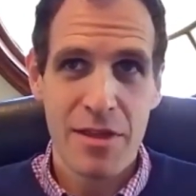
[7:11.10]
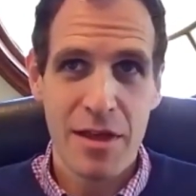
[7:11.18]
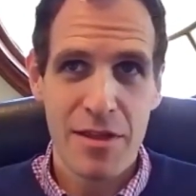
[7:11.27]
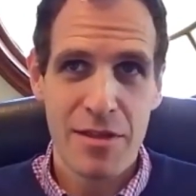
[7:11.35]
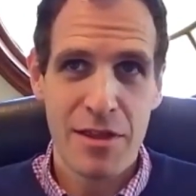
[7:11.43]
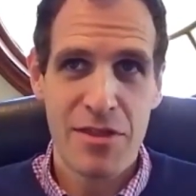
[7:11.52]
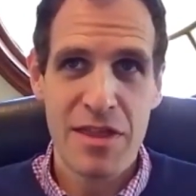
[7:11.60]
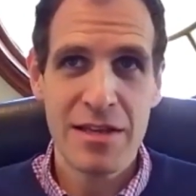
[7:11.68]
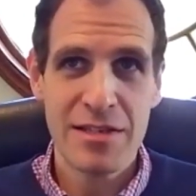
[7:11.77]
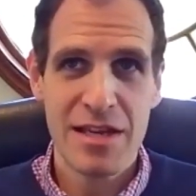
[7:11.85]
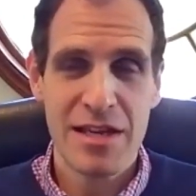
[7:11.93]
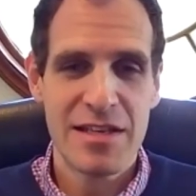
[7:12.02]
The
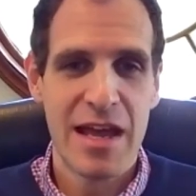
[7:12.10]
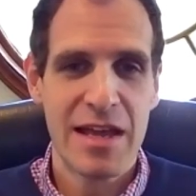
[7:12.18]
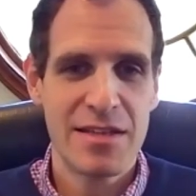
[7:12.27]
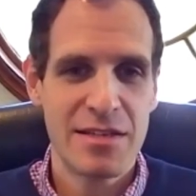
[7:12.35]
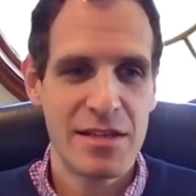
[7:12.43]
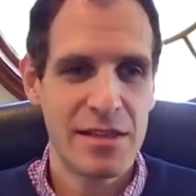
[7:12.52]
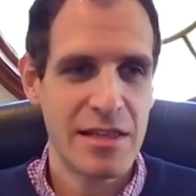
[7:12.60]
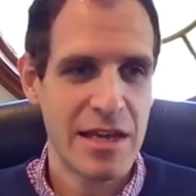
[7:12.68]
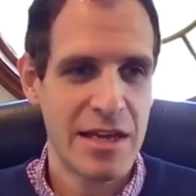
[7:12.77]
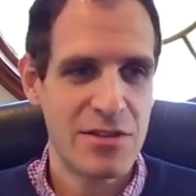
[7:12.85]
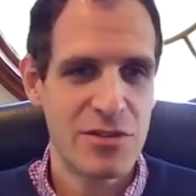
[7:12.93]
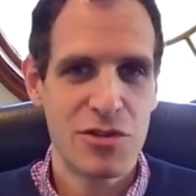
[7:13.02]
things that tend to
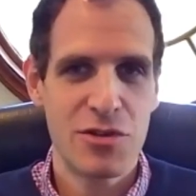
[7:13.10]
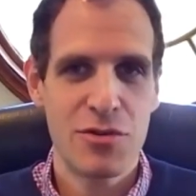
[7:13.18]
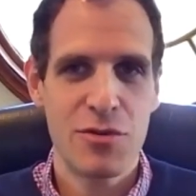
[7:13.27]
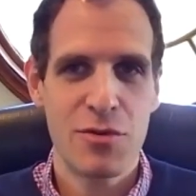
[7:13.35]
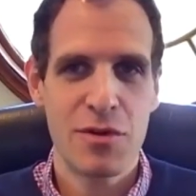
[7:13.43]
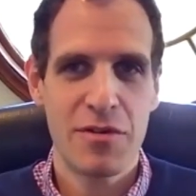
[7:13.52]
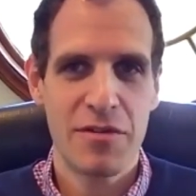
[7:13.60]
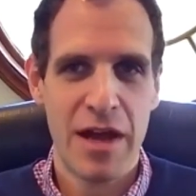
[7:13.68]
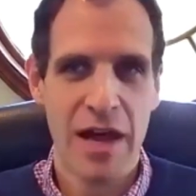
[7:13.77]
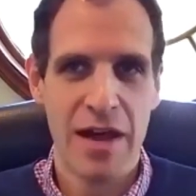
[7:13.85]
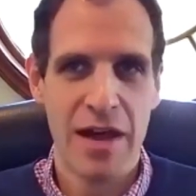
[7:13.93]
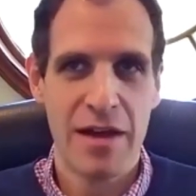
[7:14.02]
lead to
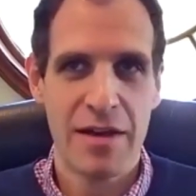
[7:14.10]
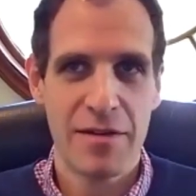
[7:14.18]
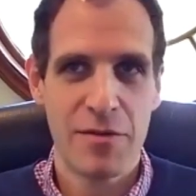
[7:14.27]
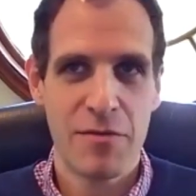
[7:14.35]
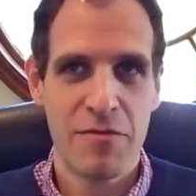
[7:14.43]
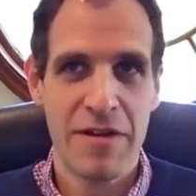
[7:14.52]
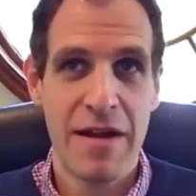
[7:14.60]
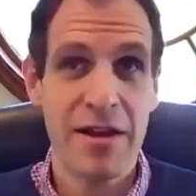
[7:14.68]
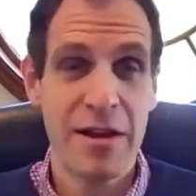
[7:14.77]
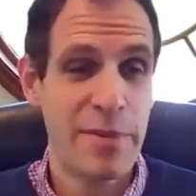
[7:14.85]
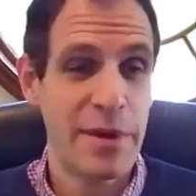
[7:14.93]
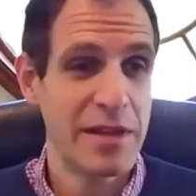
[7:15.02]

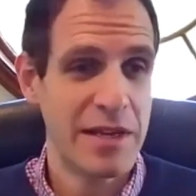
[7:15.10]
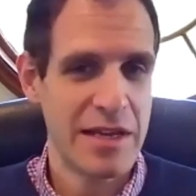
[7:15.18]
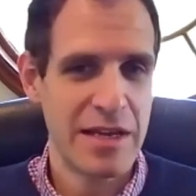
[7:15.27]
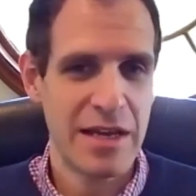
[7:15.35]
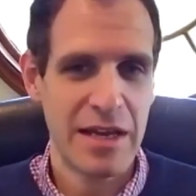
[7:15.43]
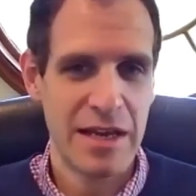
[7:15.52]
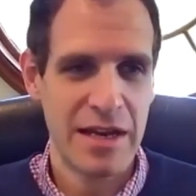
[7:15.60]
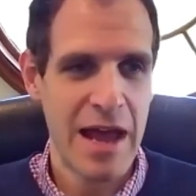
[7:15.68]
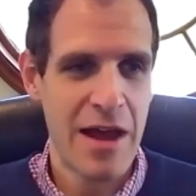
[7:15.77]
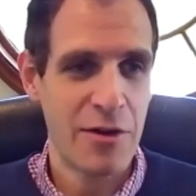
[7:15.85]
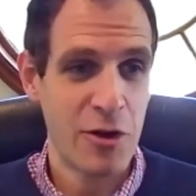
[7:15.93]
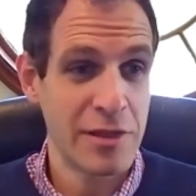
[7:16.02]
variability
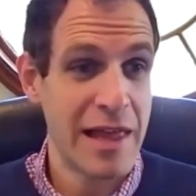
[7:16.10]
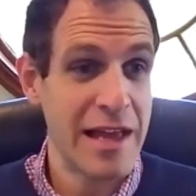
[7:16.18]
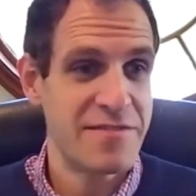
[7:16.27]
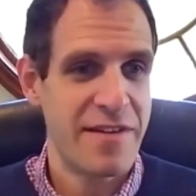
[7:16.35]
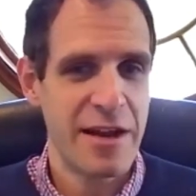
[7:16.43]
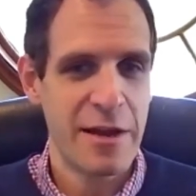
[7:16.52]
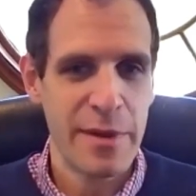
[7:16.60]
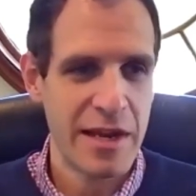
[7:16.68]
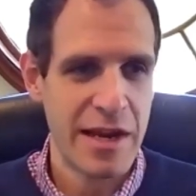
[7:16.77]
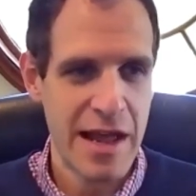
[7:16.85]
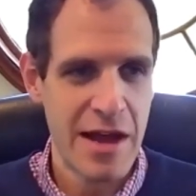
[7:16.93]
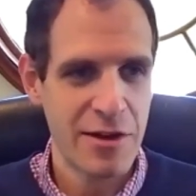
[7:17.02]
or less variability
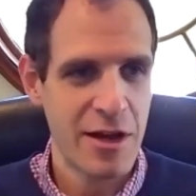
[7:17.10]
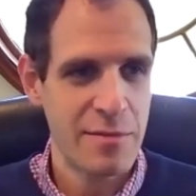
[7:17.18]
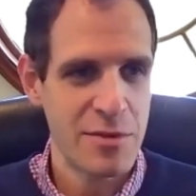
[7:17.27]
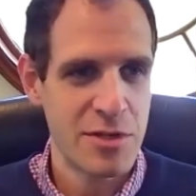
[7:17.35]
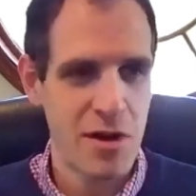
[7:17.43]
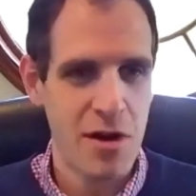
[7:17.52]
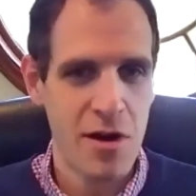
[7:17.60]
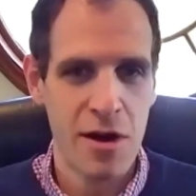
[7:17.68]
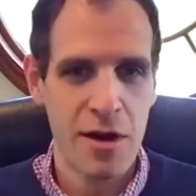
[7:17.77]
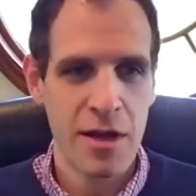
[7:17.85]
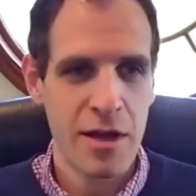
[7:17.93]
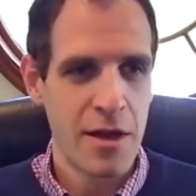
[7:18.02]
in outcomes
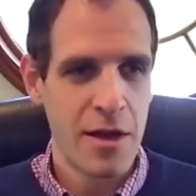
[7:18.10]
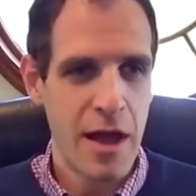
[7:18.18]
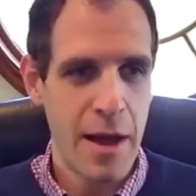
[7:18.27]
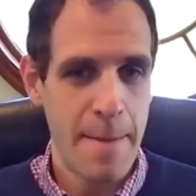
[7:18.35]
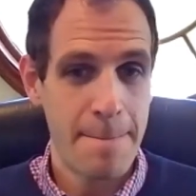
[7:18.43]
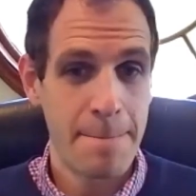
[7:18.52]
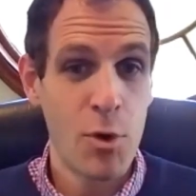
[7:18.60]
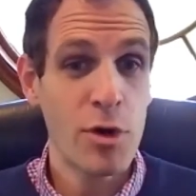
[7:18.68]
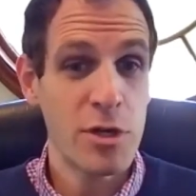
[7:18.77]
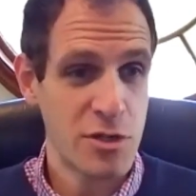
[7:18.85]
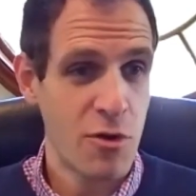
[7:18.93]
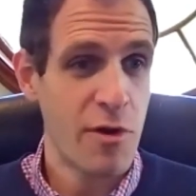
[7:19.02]
are more
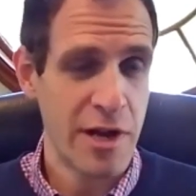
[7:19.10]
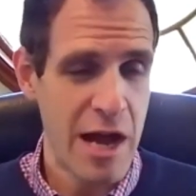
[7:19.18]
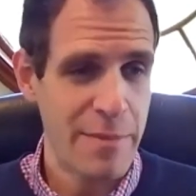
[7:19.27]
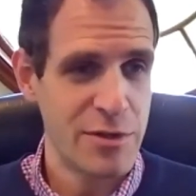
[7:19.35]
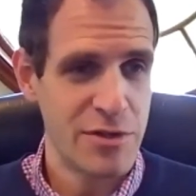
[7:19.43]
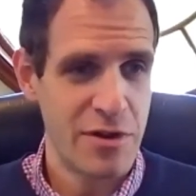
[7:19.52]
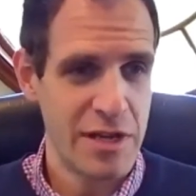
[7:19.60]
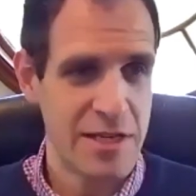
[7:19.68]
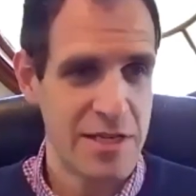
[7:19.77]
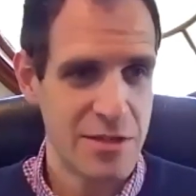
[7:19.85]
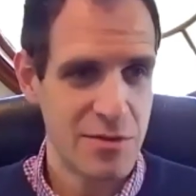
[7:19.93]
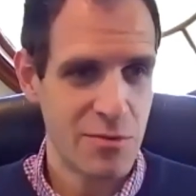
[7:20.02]
scoring
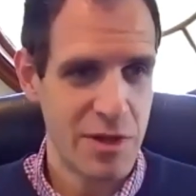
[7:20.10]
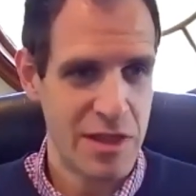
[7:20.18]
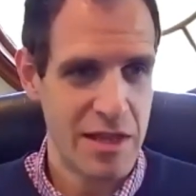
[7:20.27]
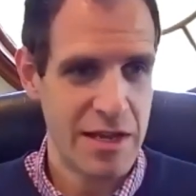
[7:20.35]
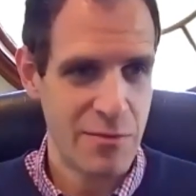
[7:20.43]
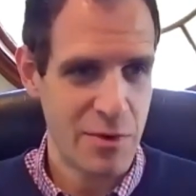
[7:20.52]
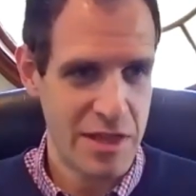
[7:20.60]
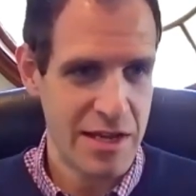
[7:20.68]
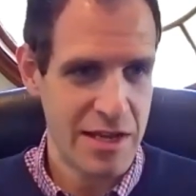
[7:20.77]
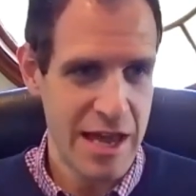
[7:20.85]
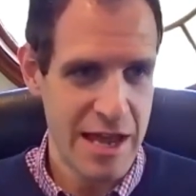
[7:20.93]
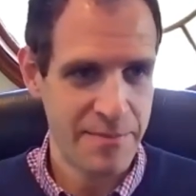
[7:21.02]
opportunities within a
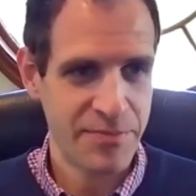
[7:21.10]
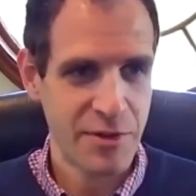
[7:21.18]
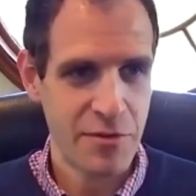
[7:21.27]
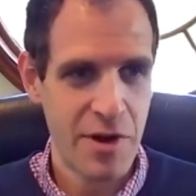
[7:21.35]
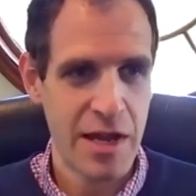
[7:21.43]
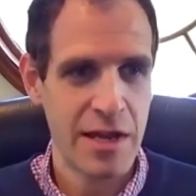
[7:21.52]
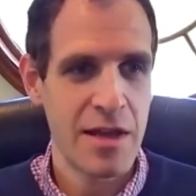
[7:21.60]
game, right?